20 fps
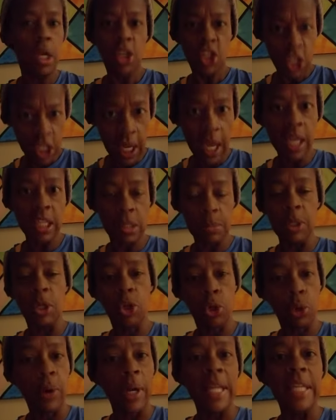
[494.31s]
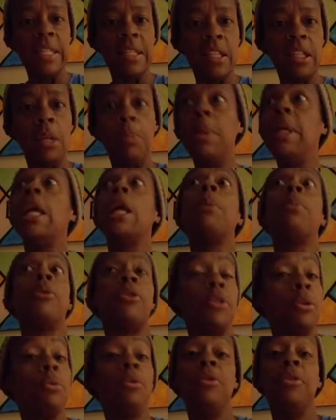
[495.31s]
She has to be crazy to be able
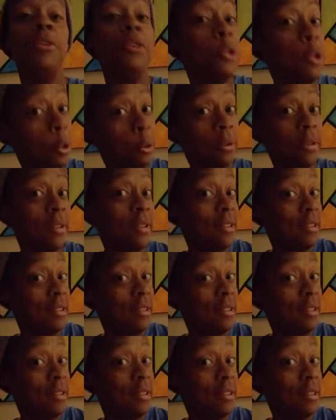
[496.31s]
to, you know,